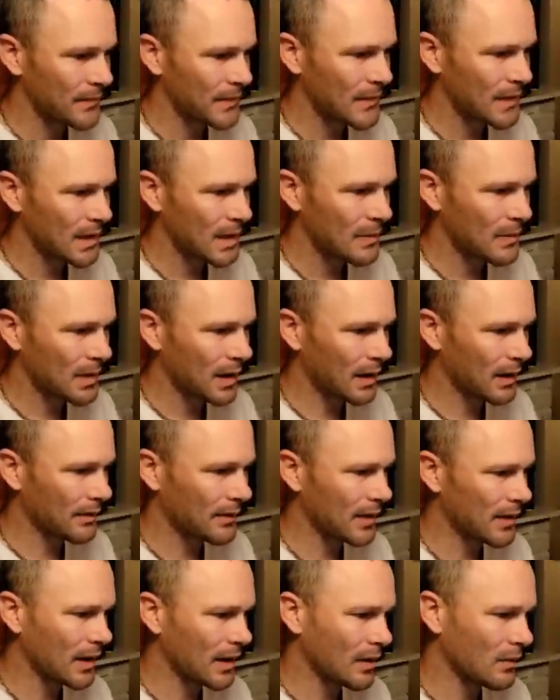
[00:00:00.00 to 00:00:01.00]
Same kind of
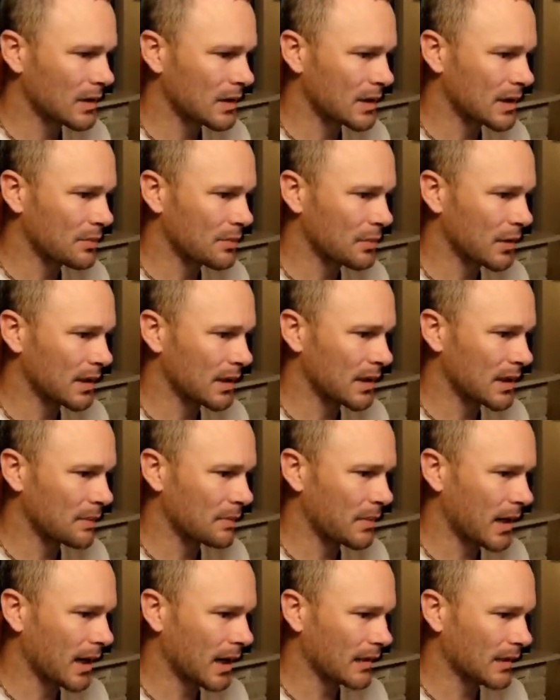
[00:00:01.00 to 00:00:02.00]
thing, I wanna just bring this
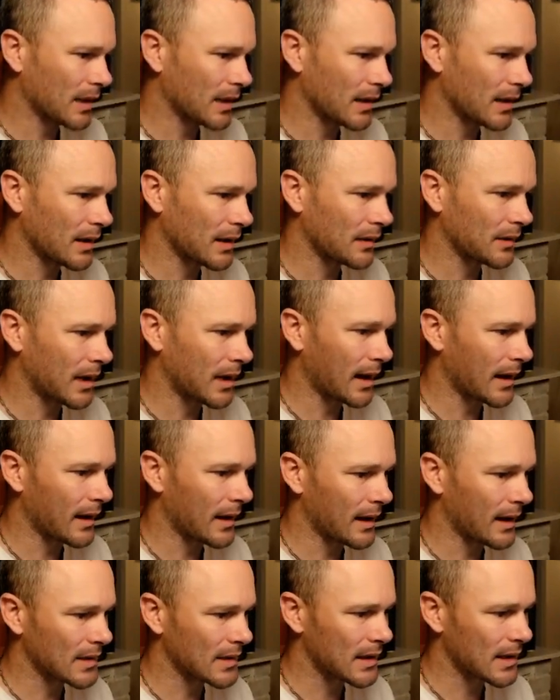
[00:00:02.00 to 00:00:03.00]
back, that cut that
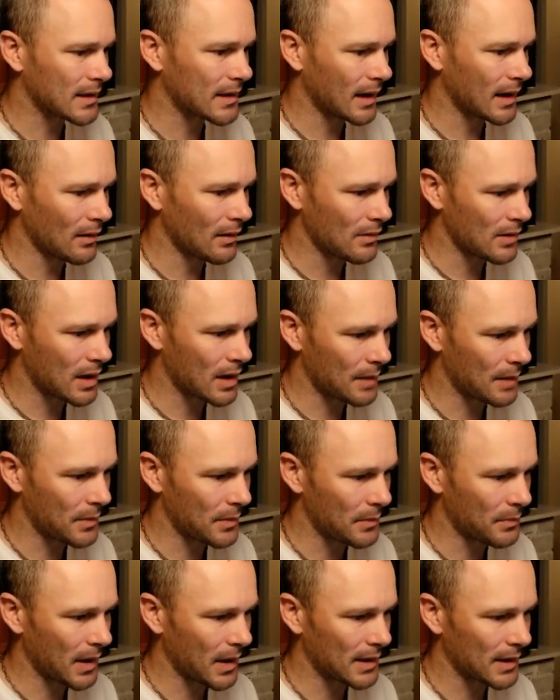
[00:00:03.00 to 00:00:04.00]
excess out,
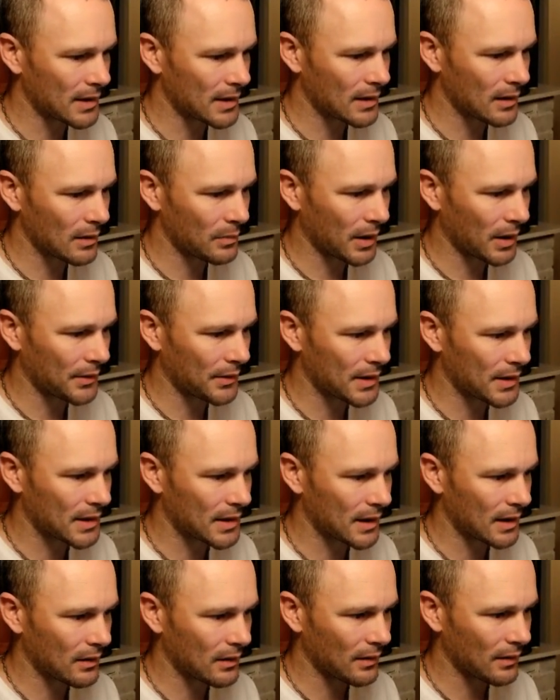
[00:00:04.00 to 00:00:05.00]
copy paste about the
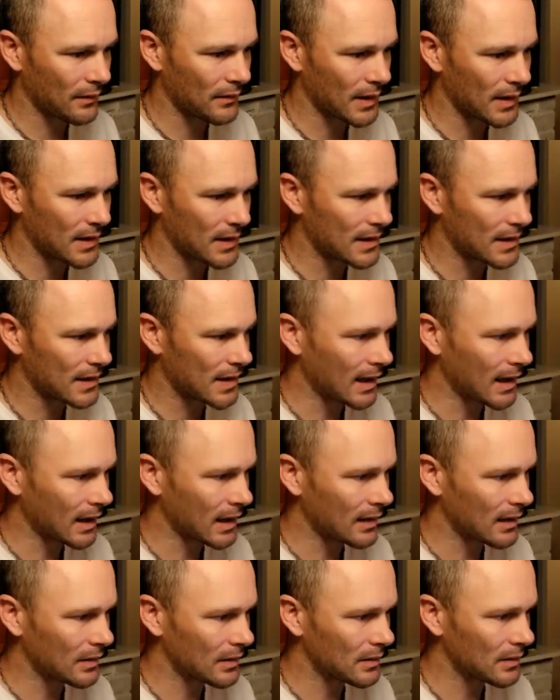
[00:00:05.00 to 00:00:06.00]
center of this
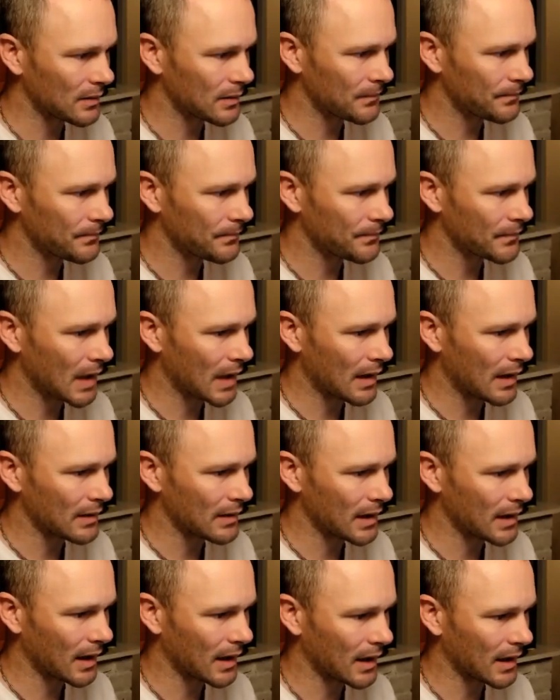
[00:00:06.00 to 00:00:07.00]
deck, and
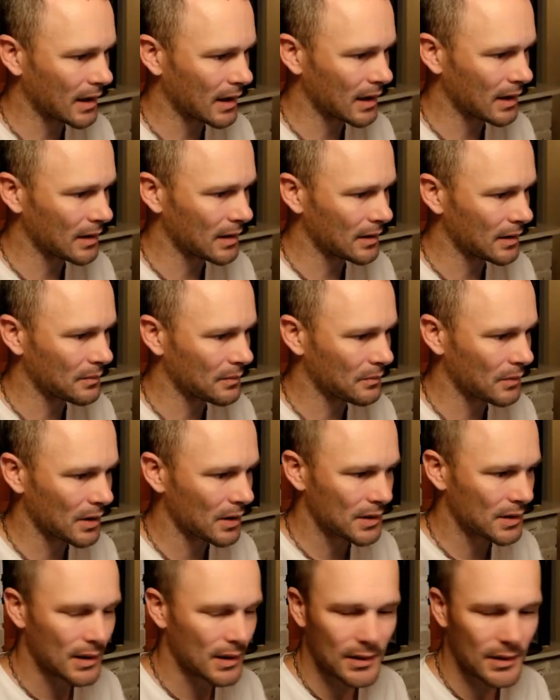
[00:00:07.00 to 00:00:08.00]
then I can
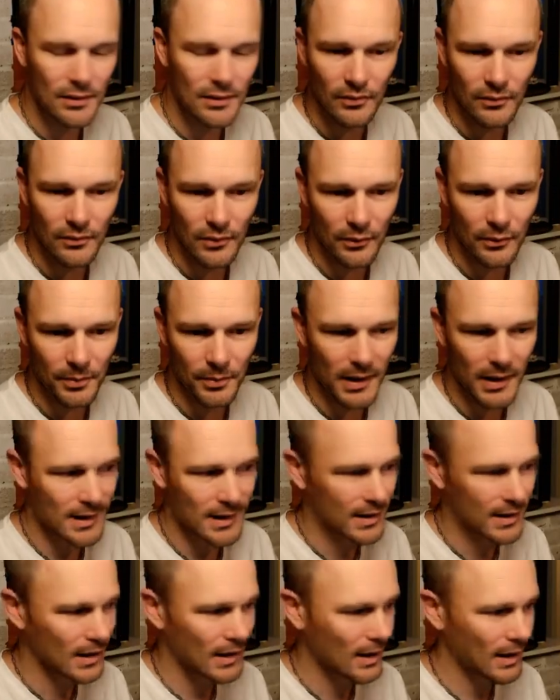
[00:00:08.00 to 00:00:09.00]
merge these two roof
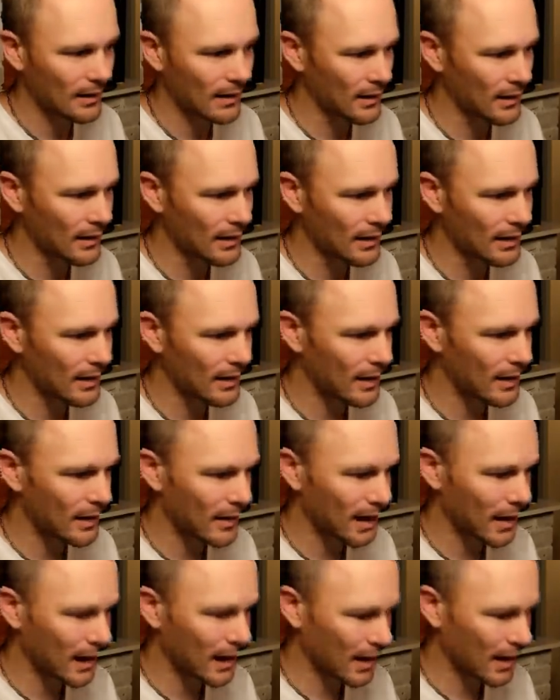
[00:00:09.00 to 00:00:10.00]
planes together
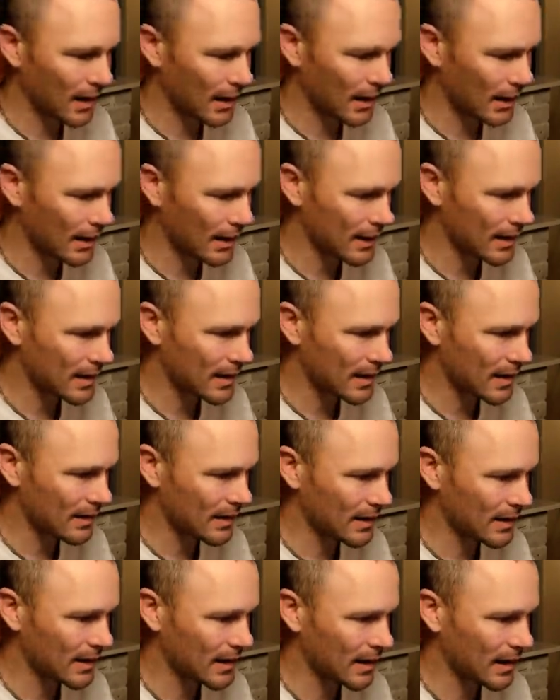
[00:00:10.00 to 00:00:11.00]
and
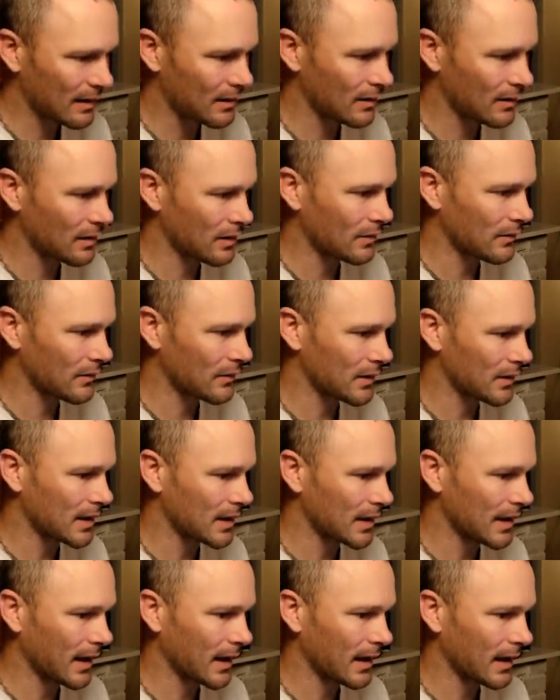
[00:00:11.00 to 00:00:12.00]
extend this out over the
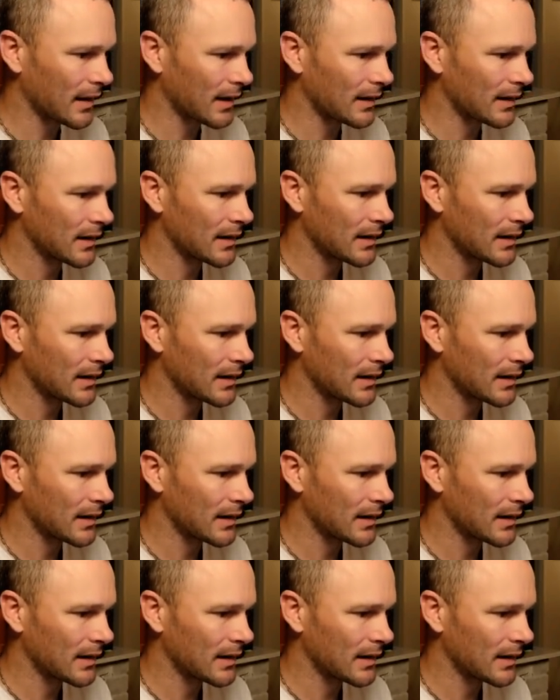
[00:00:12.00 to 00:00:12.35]
deck.